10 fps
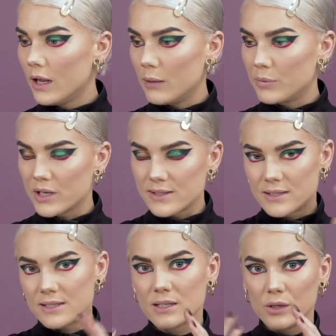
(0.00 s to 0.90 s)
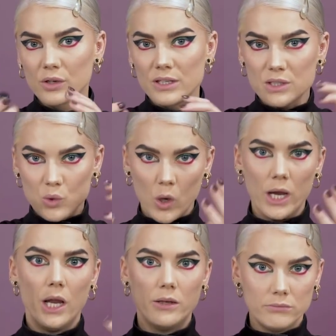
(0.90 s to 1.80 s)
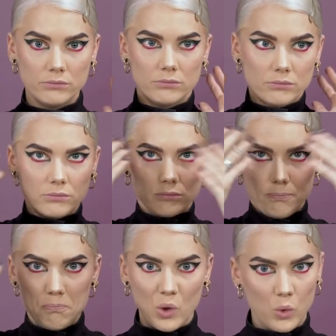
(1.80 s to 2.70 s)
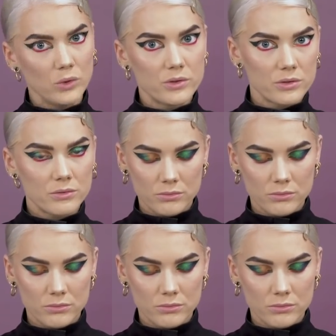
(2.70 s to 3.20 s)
And because this look is quite bold,